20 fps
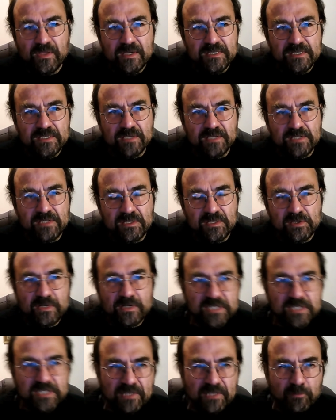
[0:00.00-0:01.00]
so there's a lot
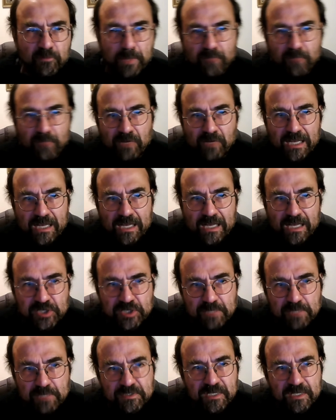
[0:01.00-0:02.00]
of stuff about
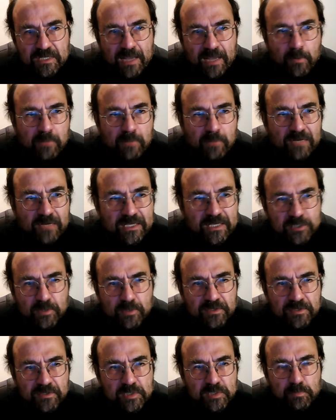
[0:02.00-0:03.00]
relationships and how we relate to
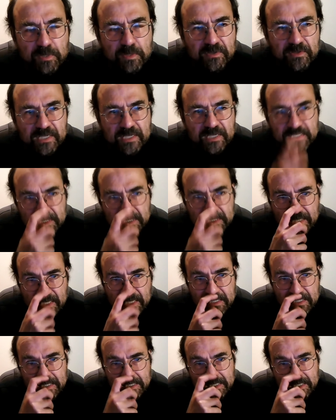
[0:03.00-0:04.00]
others, but
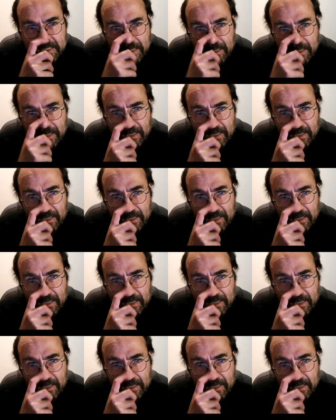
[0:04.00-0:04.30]
there's